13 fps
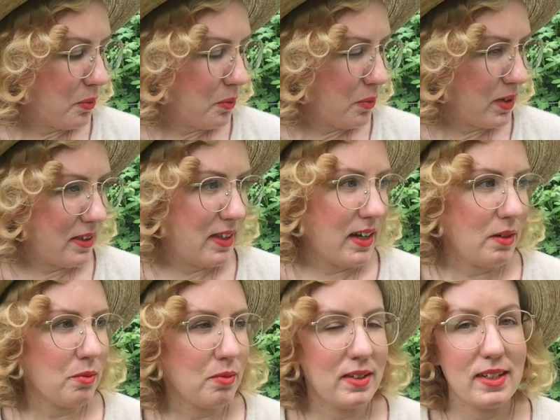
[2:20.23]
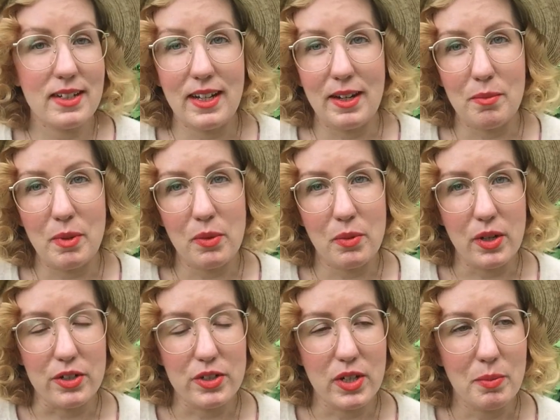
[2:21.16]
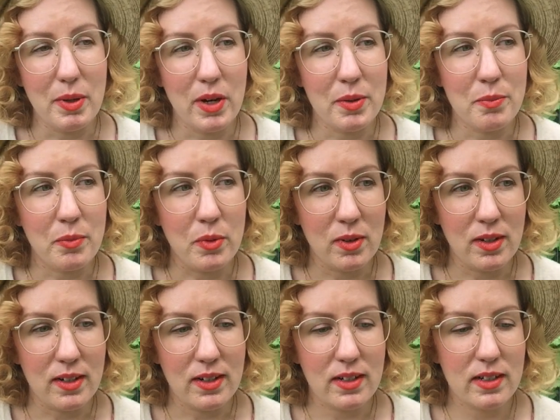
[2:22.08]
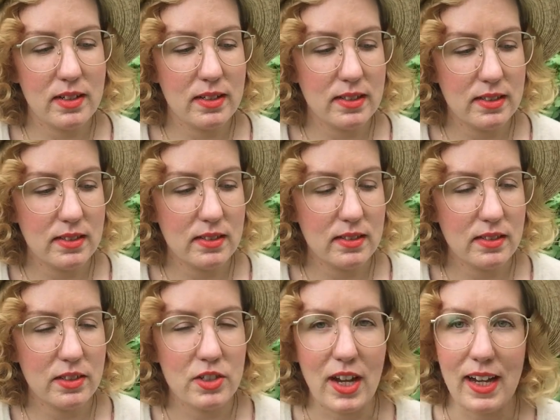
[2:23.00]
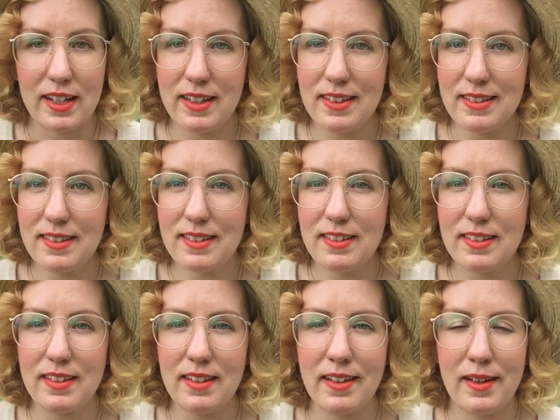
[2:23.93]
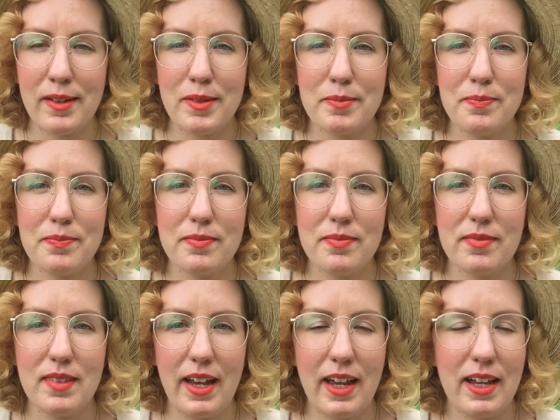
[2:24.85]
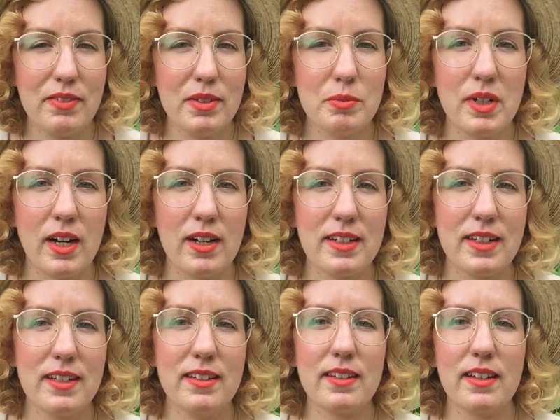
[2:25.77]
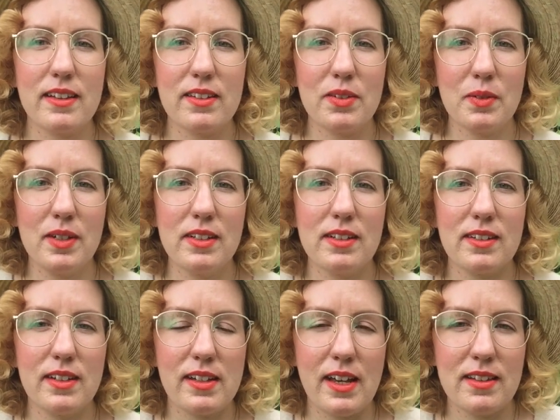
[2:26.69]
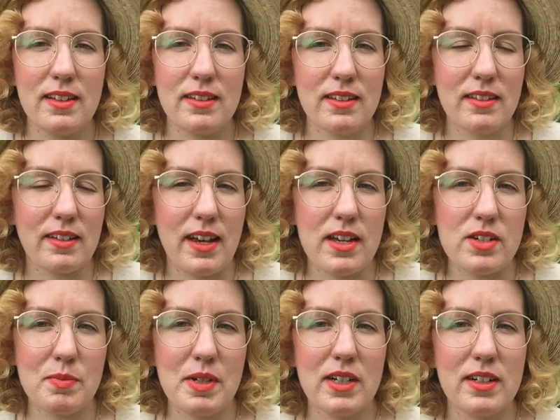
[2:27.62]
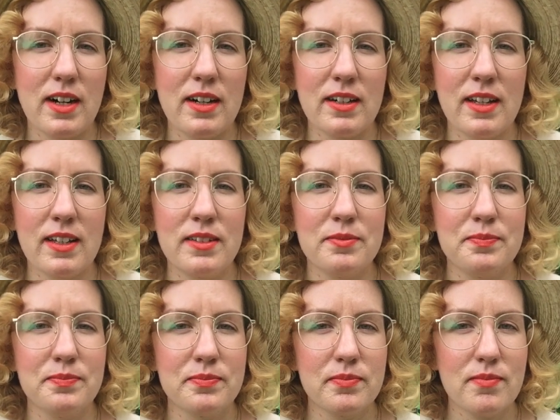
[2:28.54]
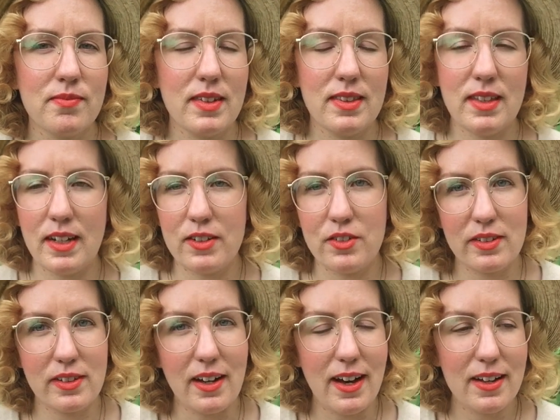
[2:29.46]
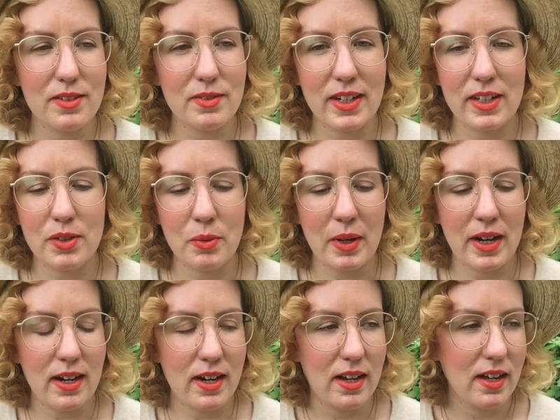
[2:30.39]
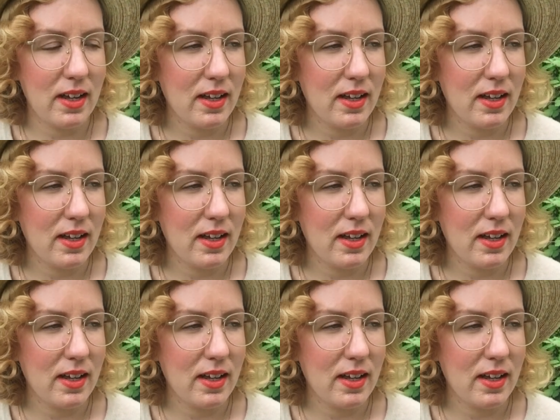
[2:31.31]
one thing I really need in my wardrobe are more jackets. I have some cardigans like this one. This is a cashmere cardigan that I just got ready to wear,